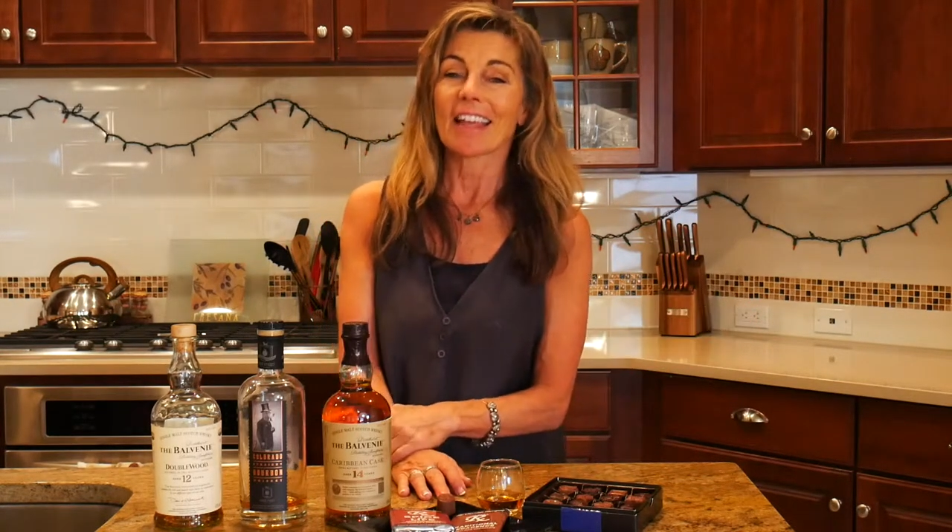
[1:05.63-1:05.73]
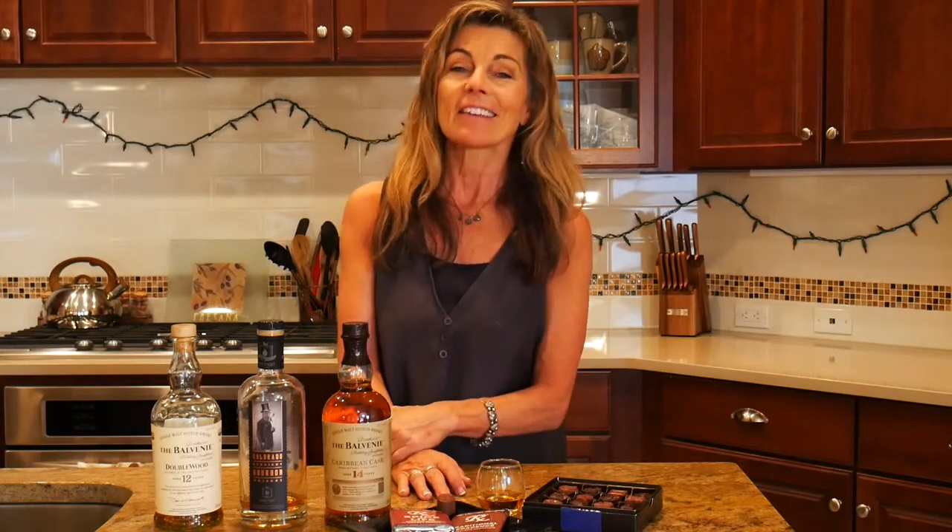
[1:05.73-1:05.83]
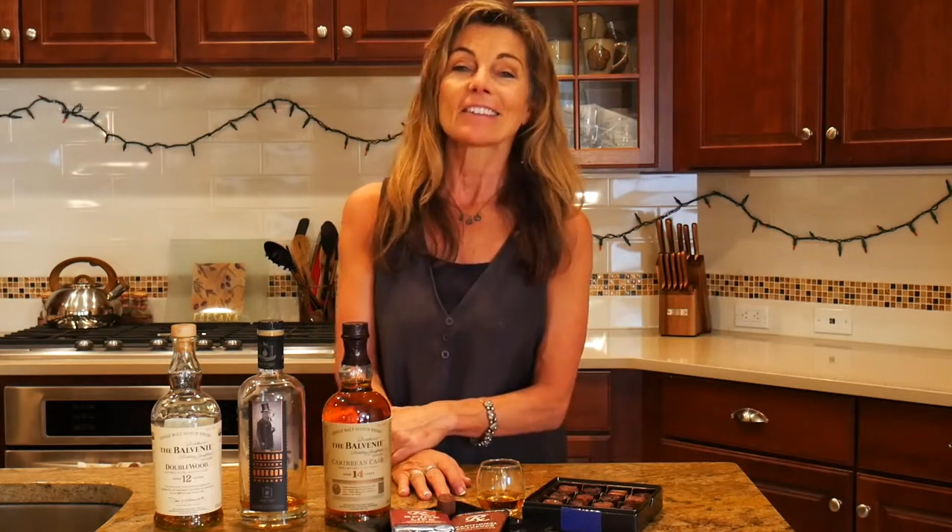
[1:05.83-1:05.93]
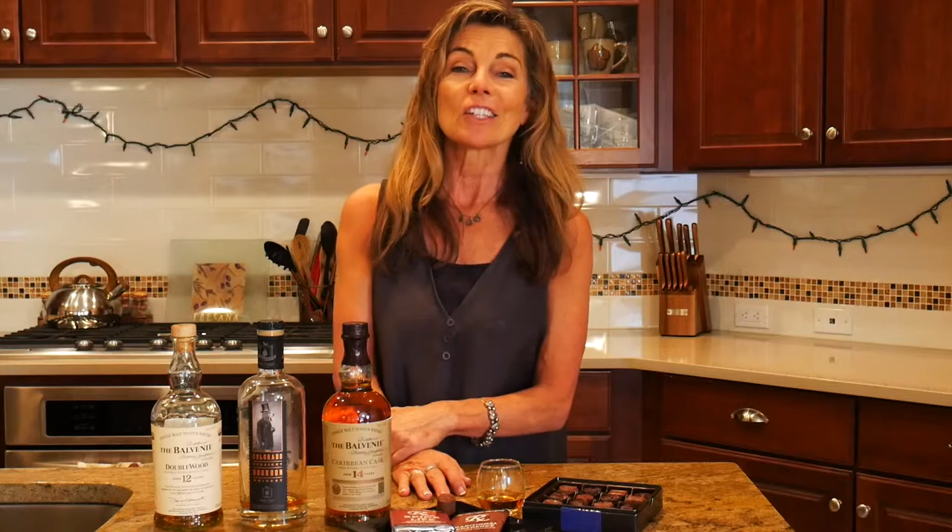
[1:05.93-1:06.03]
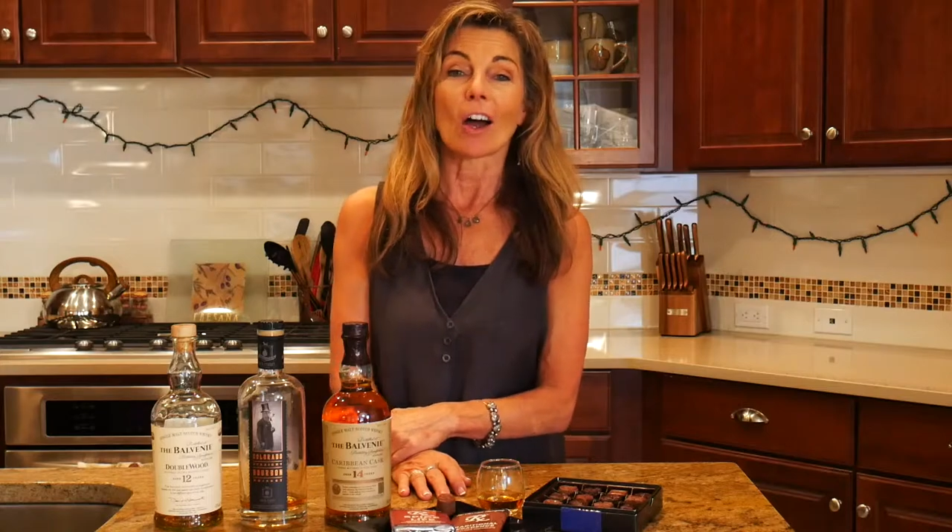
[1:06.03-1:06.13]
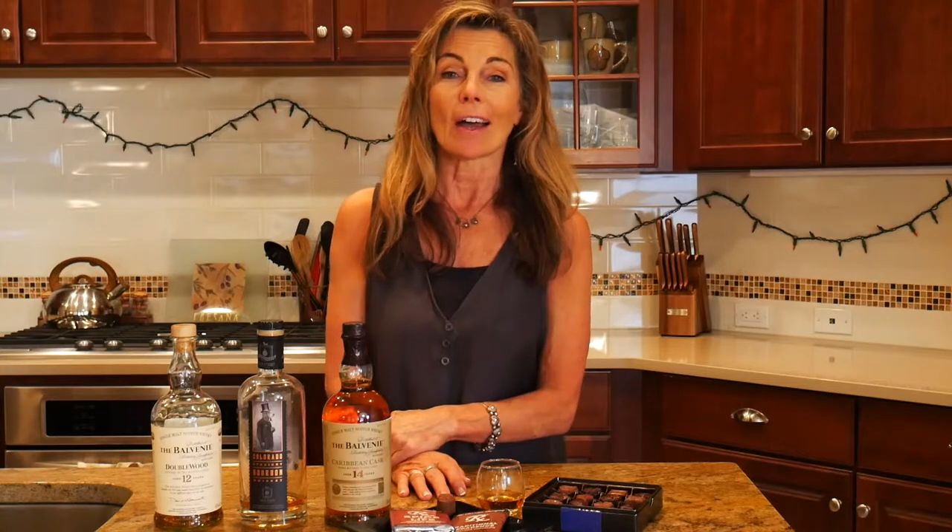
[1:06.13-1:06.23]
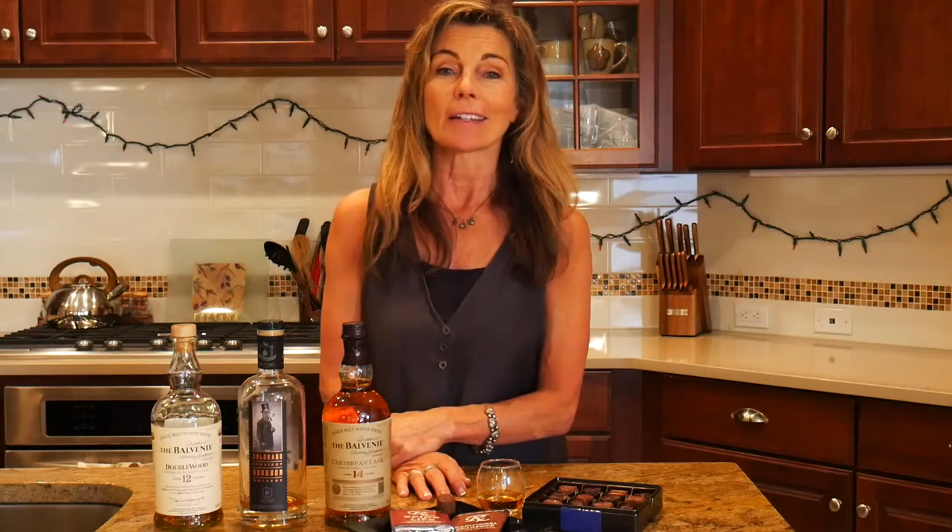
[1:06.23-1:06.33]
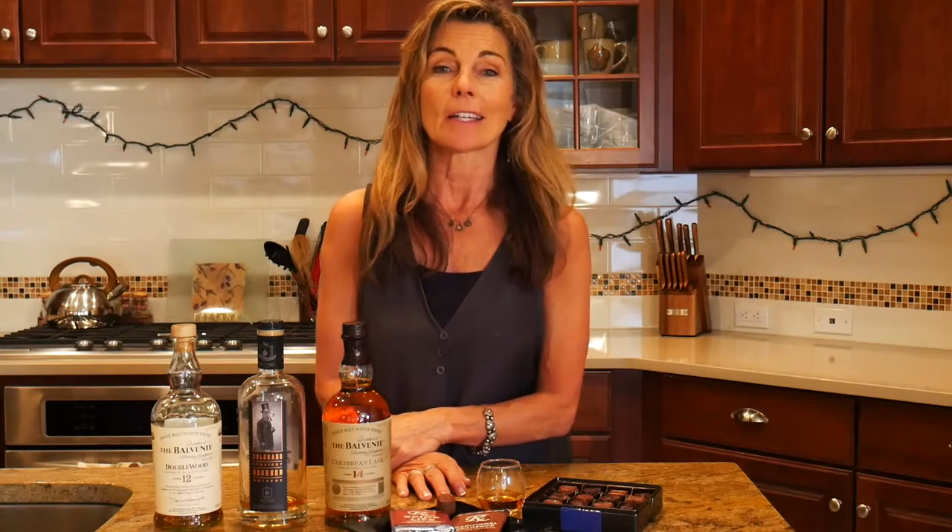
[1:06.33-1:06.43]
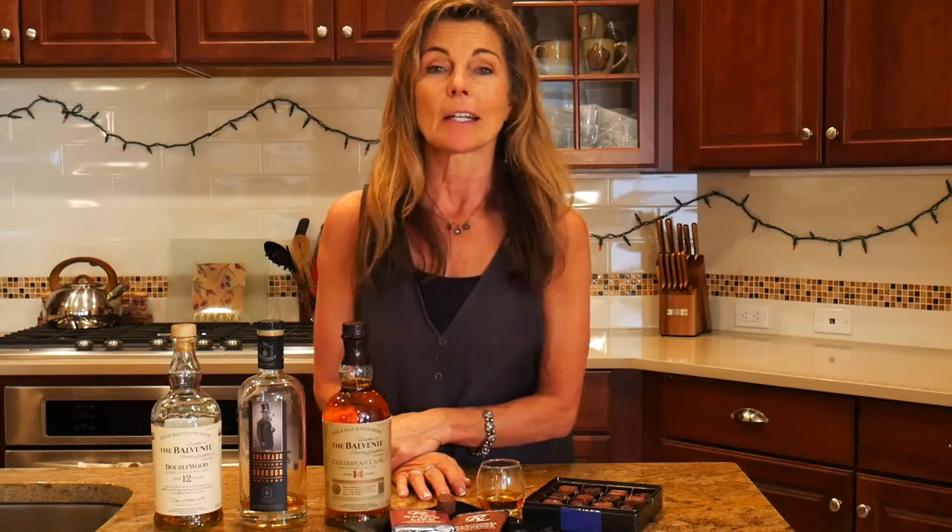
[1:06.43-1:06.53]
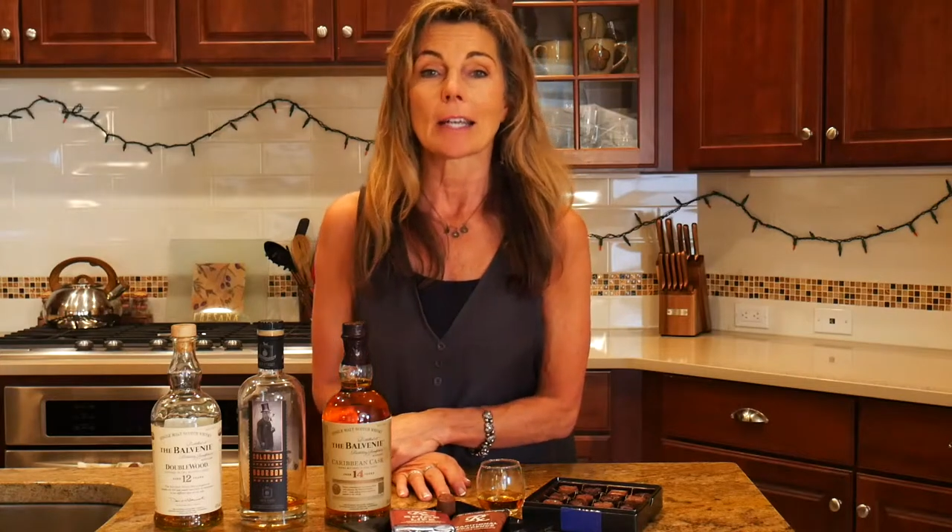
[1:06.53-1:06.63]
that is
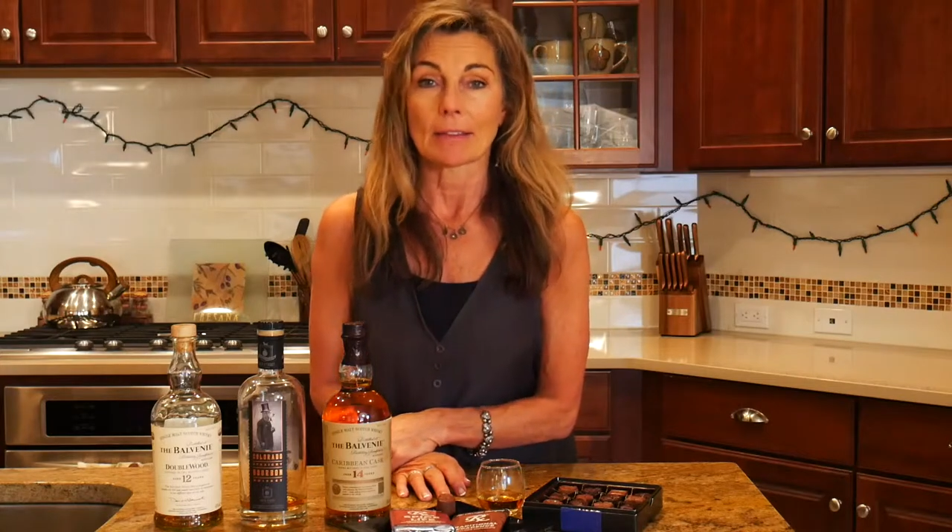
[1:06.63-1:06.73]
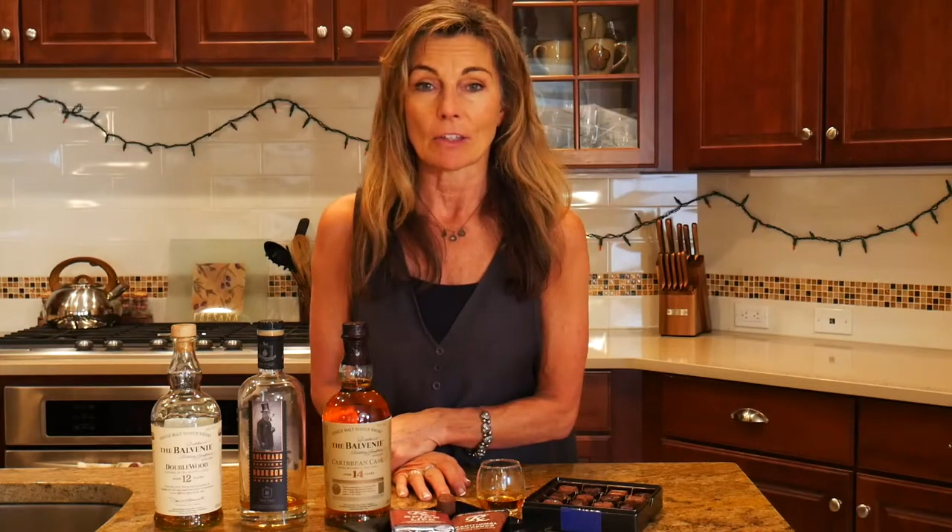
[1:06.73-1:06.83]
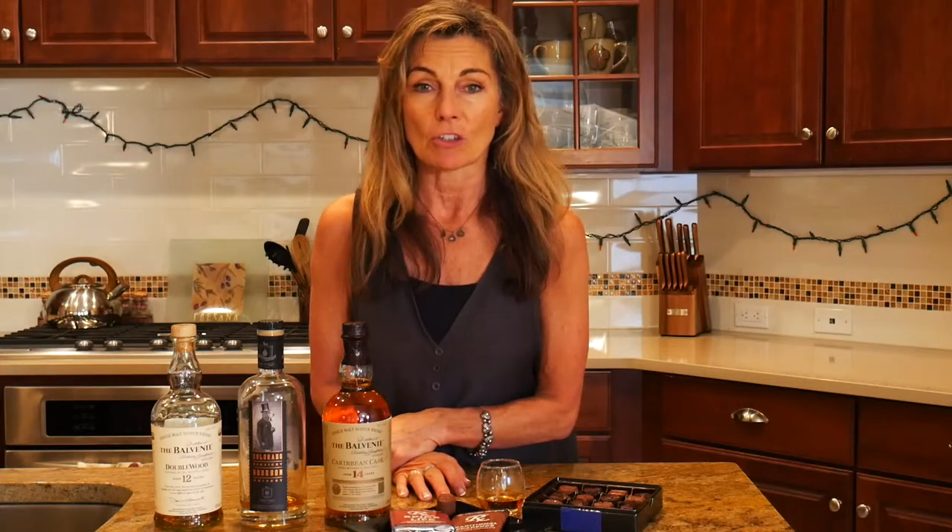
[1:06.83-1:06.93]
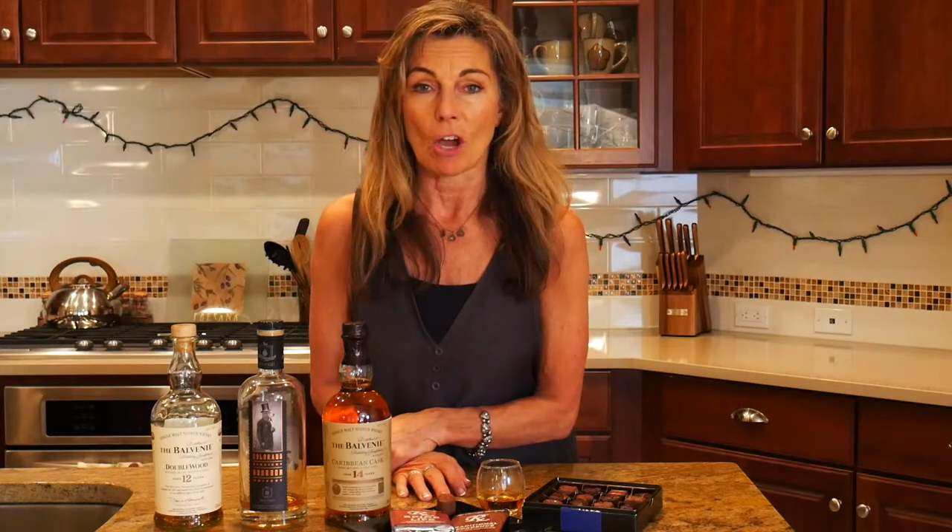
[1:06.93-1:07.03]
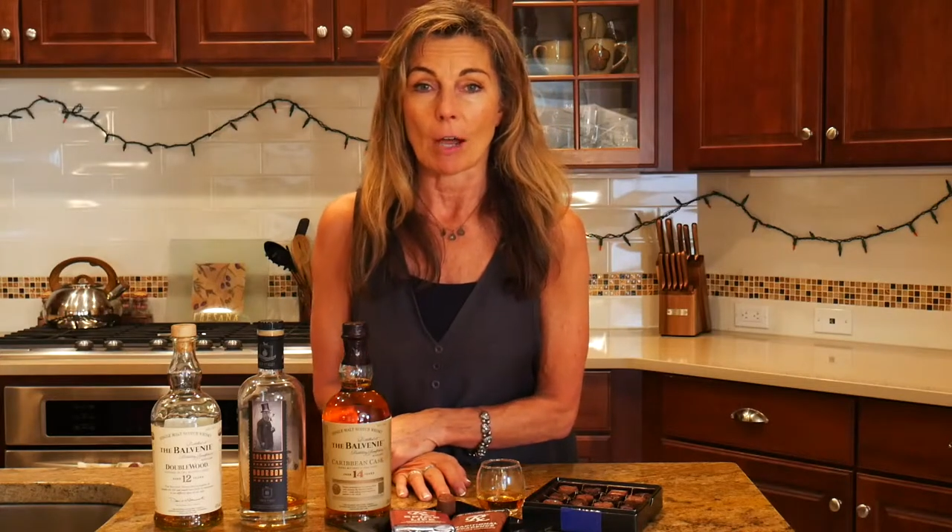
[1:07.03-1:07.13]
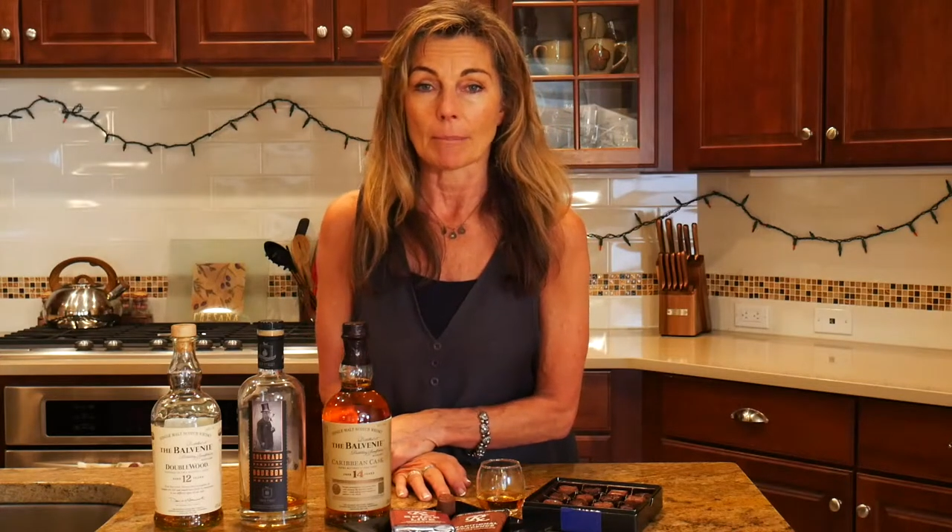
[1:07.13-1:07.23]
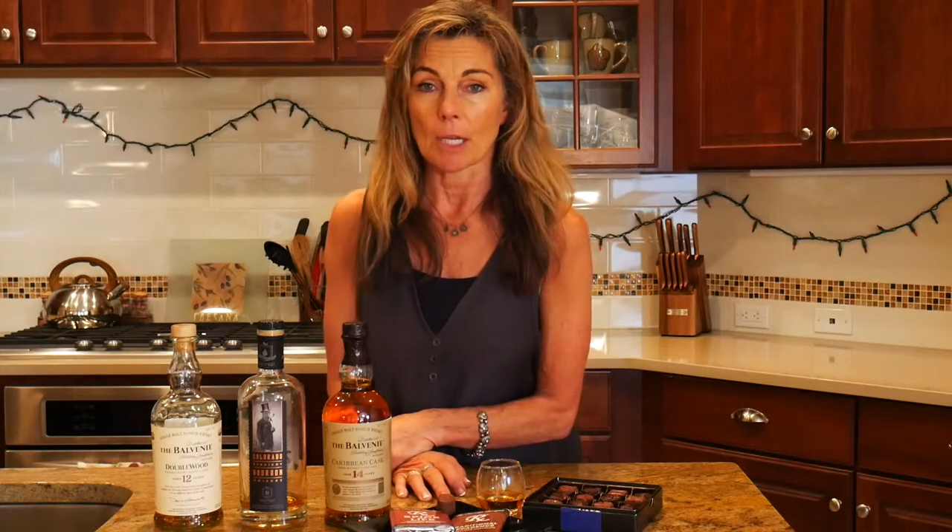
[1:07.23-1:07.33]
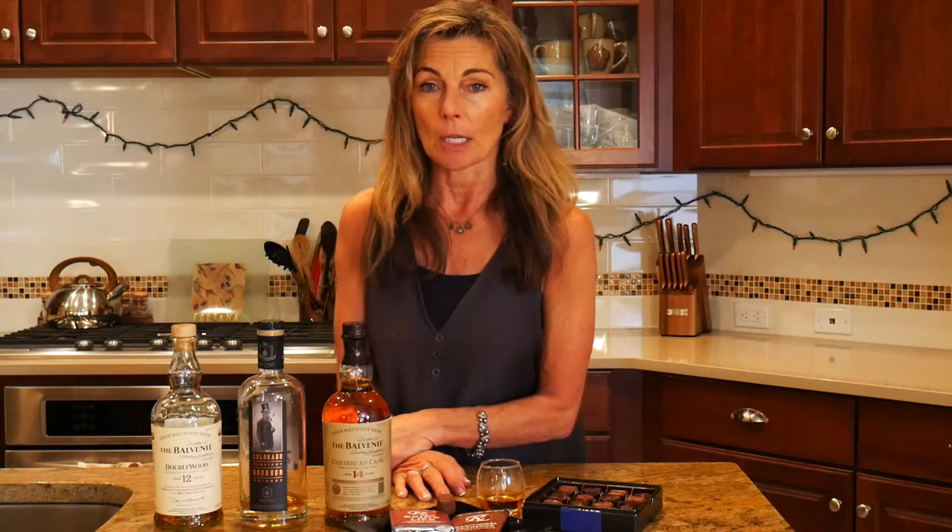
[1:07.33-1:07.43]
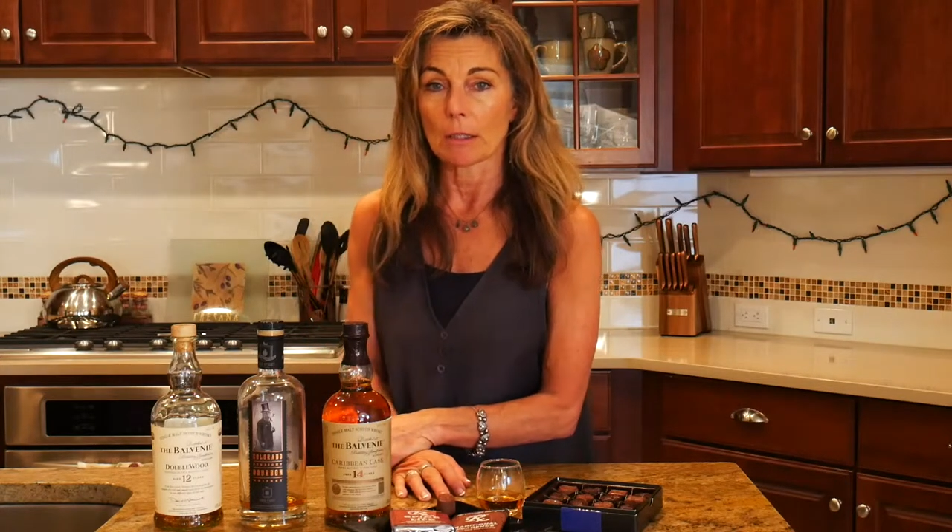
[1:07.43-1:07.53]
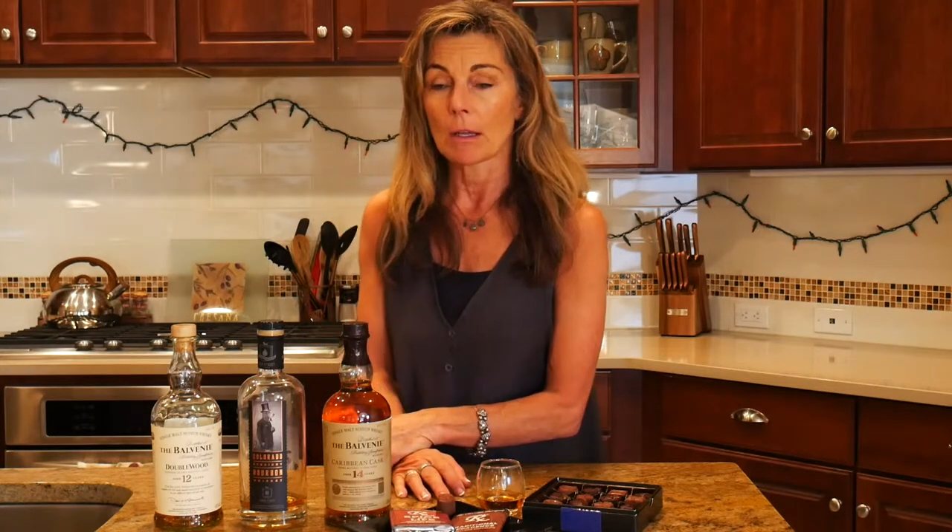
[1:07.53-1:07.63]
not going to get the job
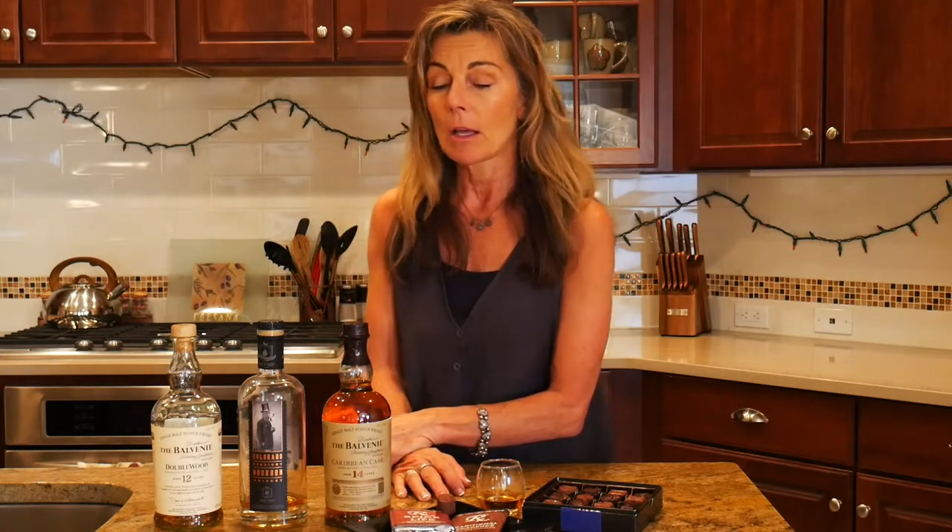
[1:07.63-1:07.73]
done.